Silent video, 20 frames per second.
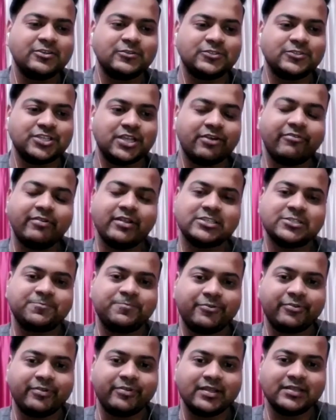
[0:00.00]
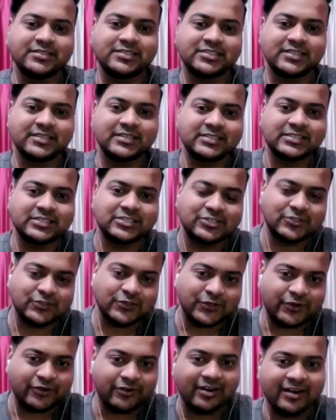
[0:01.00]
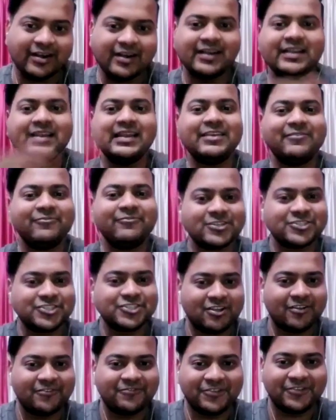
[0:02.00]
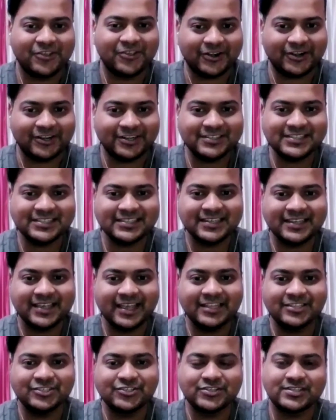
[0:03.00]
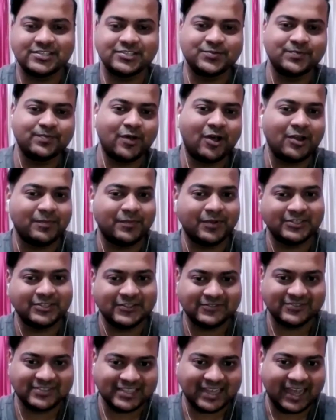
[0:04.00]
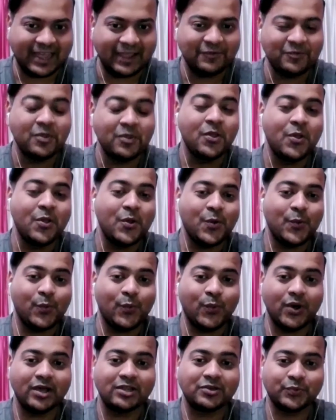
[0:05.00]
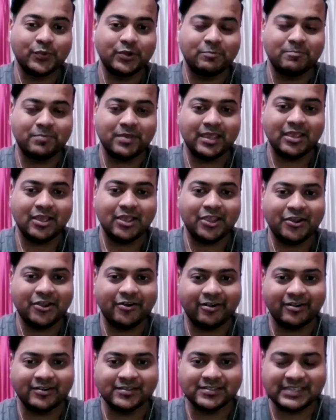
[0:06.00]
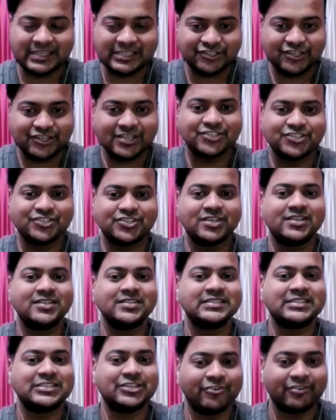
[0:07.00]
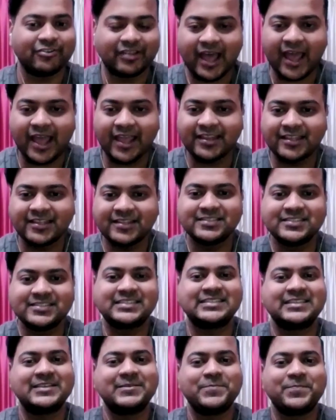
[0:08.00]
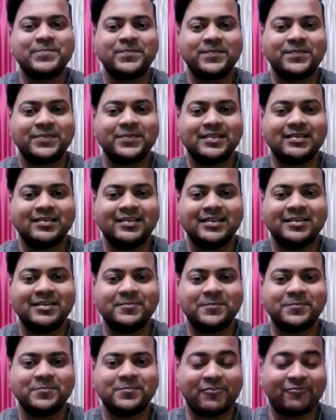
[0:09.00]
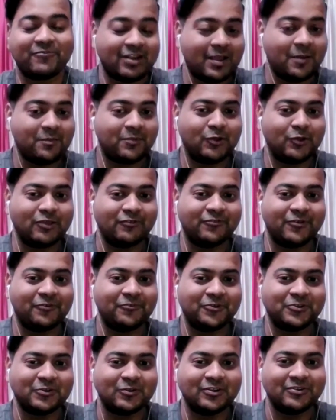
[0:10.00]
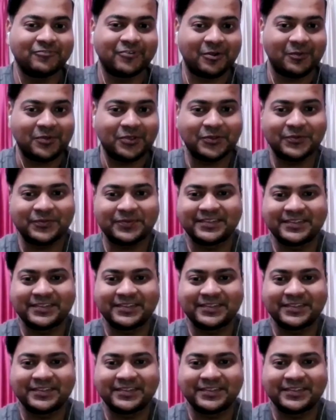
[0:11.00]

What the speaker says: to share experiences to your early version of yours in just a small amount of time, what would be your suggestions, your guidance? Preferably, I'm looking forward to learn from you.